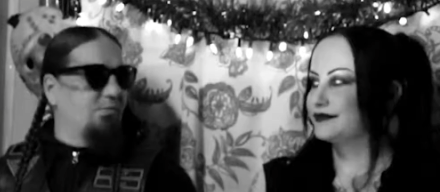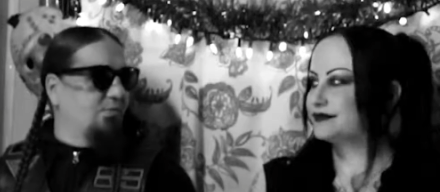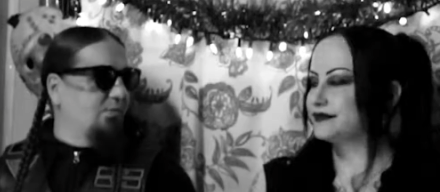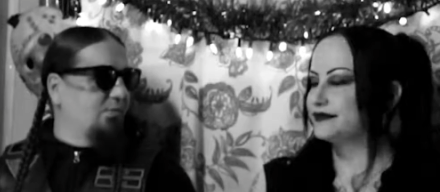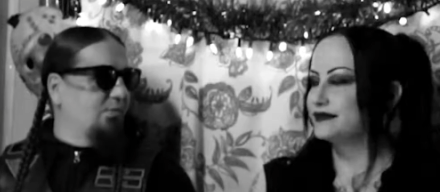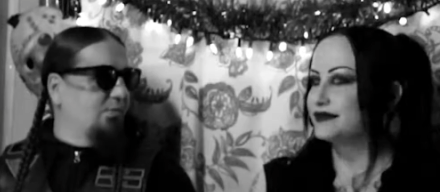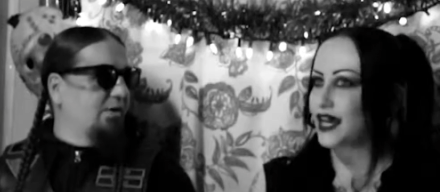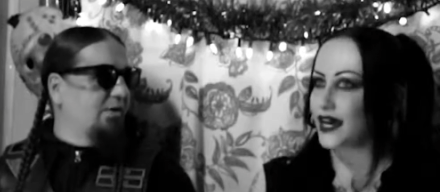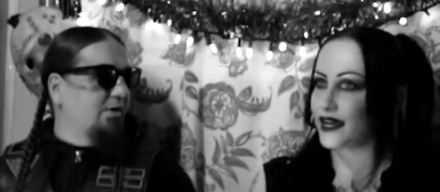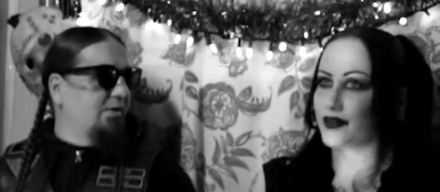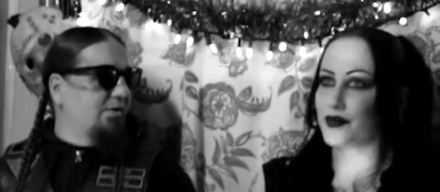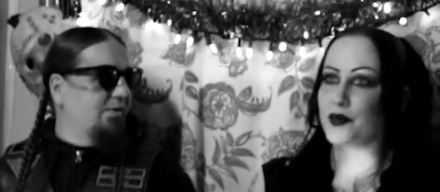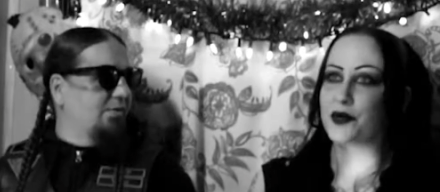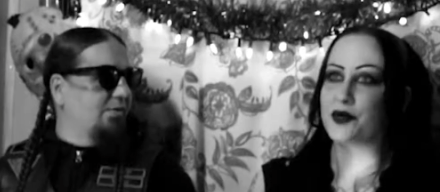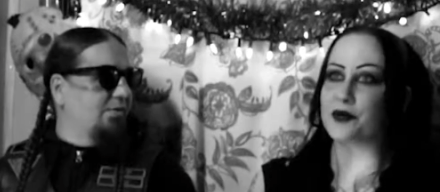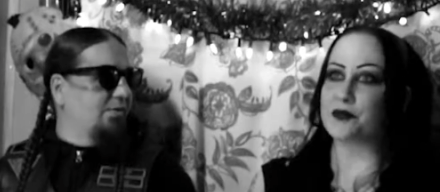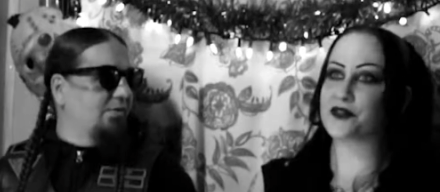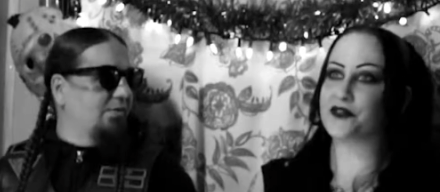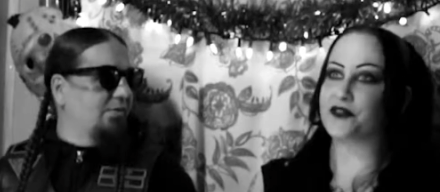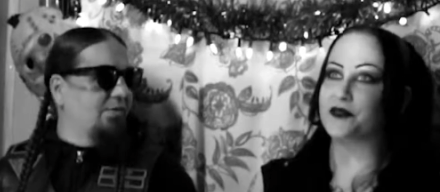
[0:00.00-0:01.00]
Speaker 1: were, not a
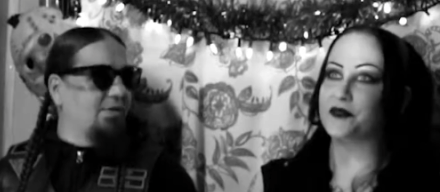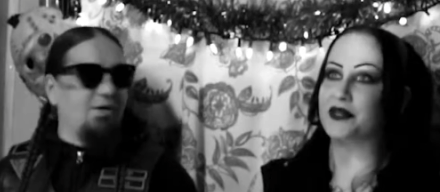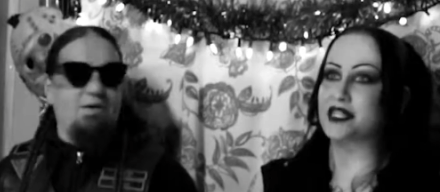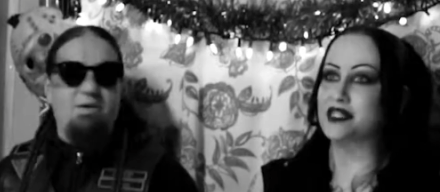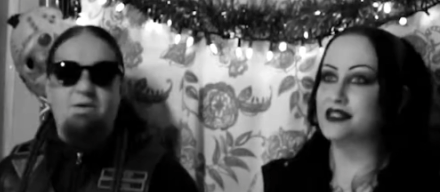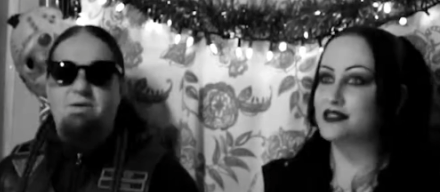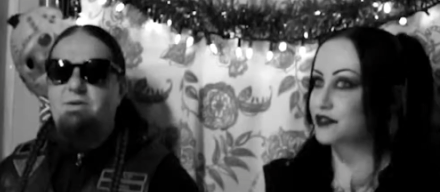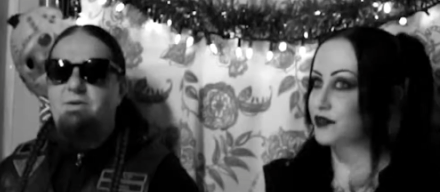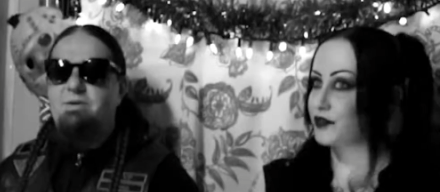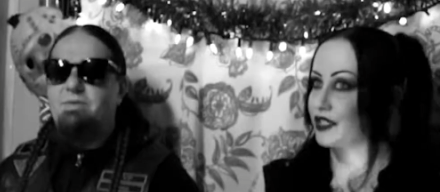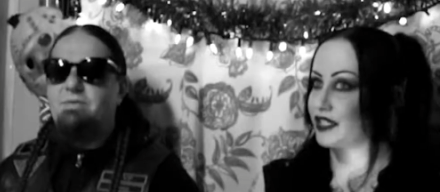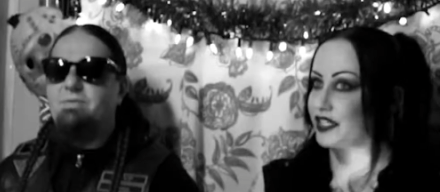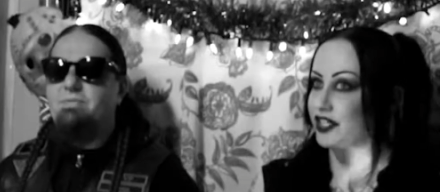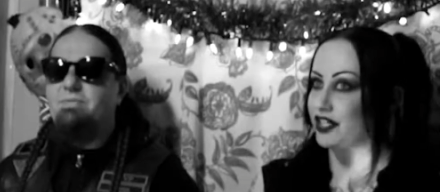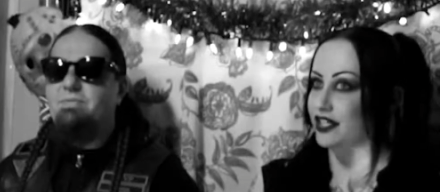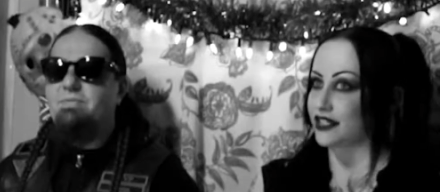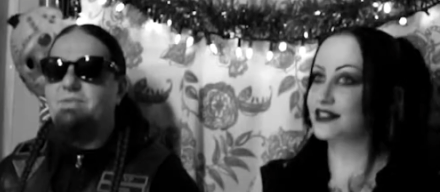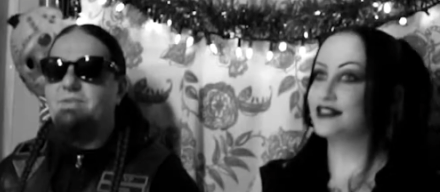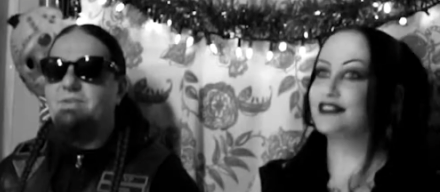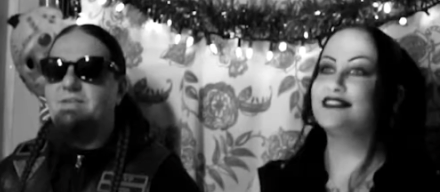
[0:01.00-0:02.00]
Speaker 2: horror movie, but it's still really
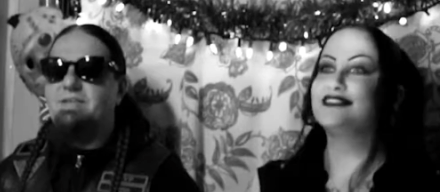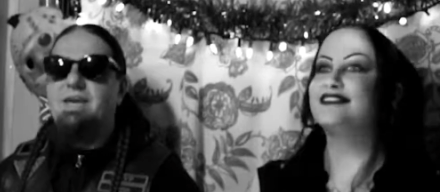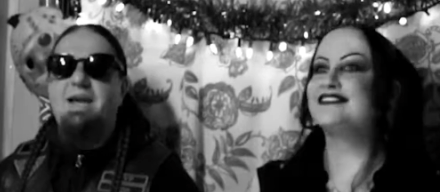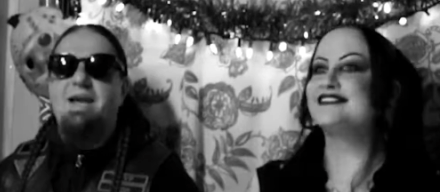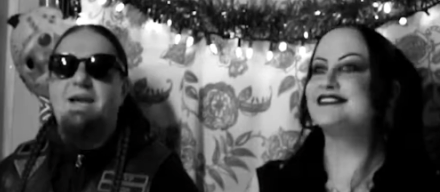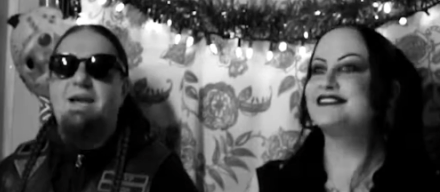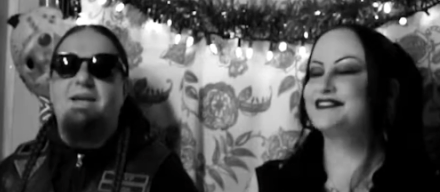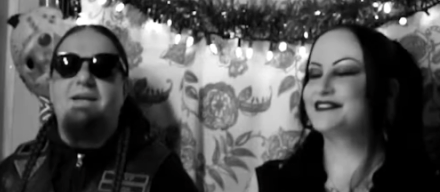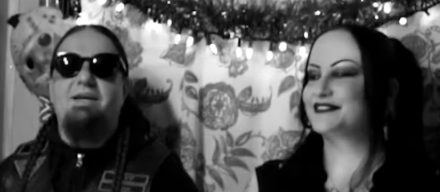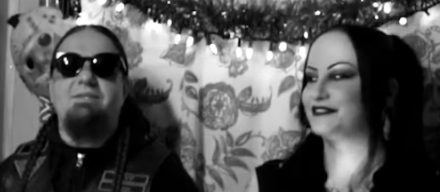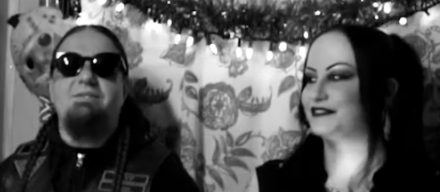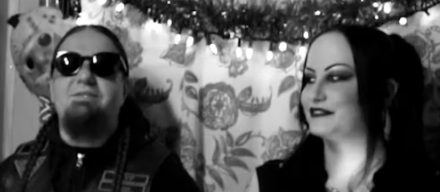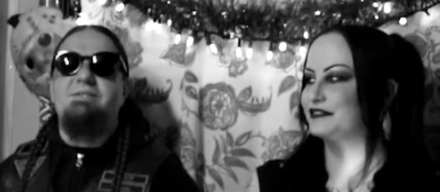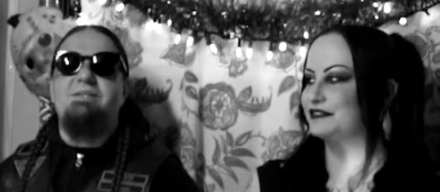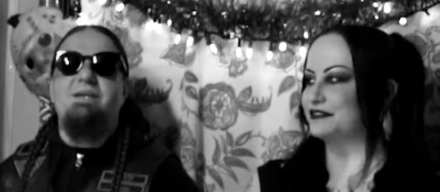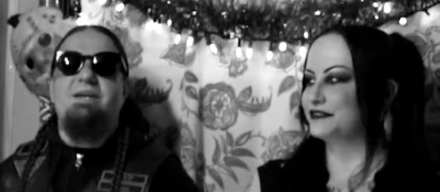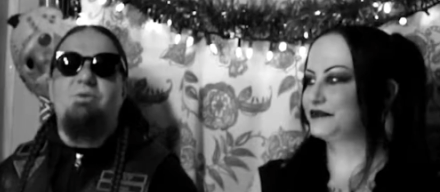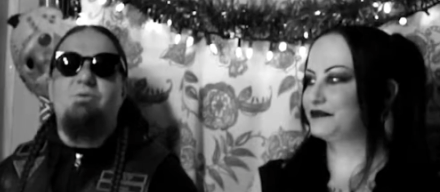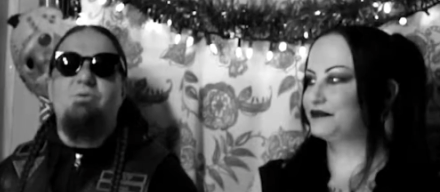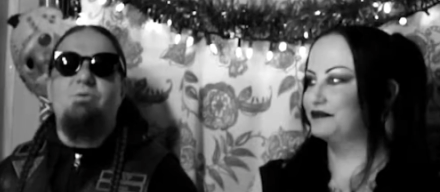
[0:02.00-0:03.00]
good.
Speaker 1: Yeah, it's
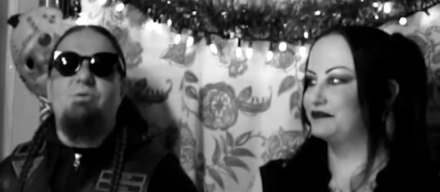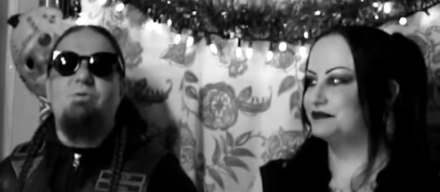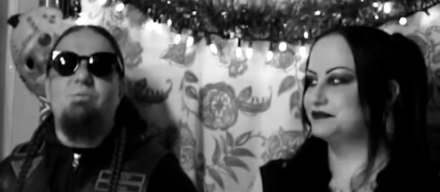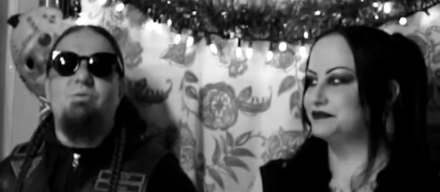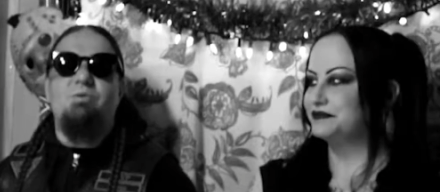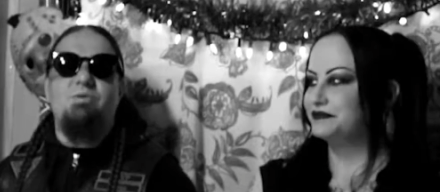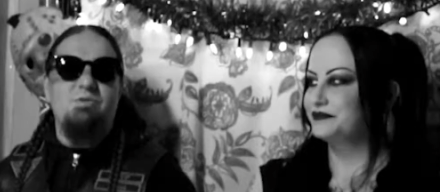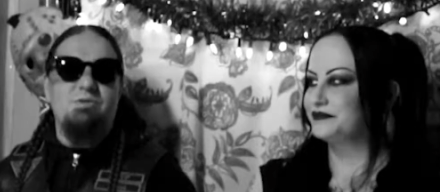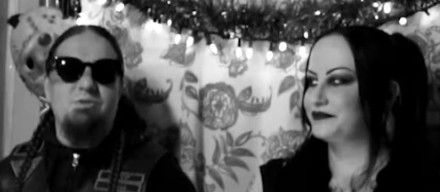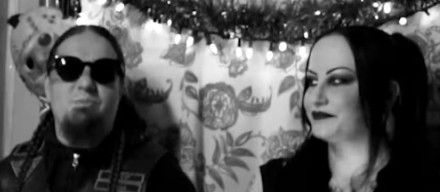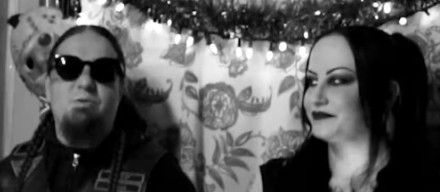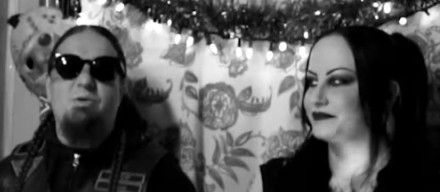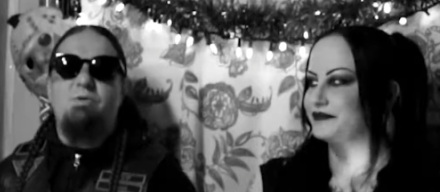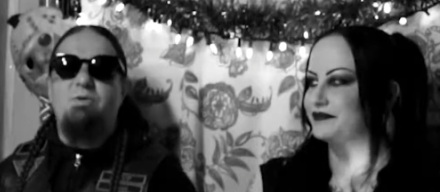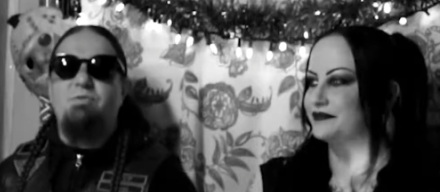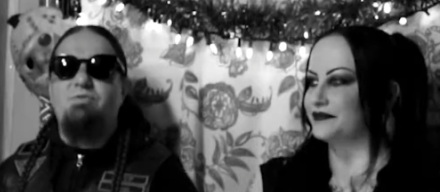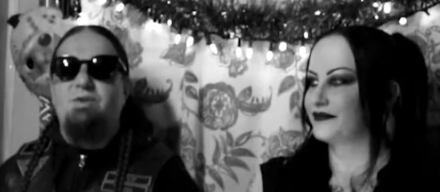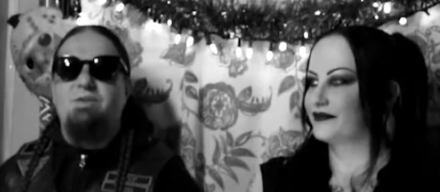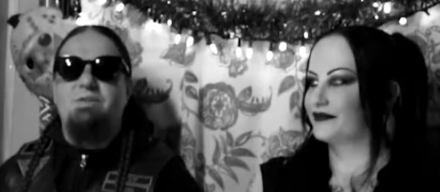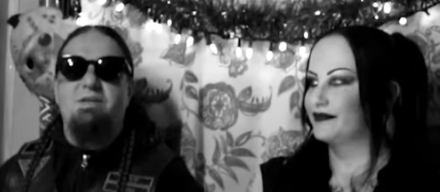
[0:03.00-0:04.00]
not a horror movie. There's some
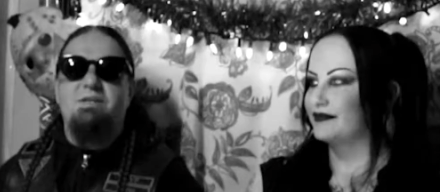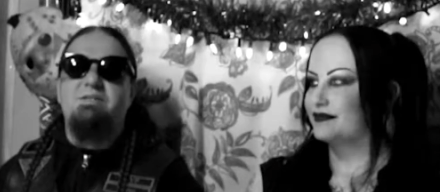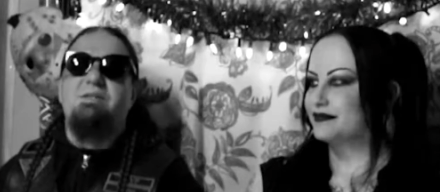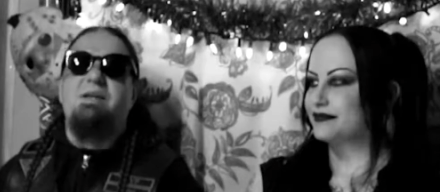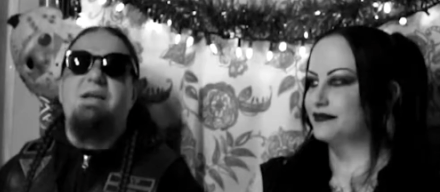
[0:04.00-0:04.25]
horrific things that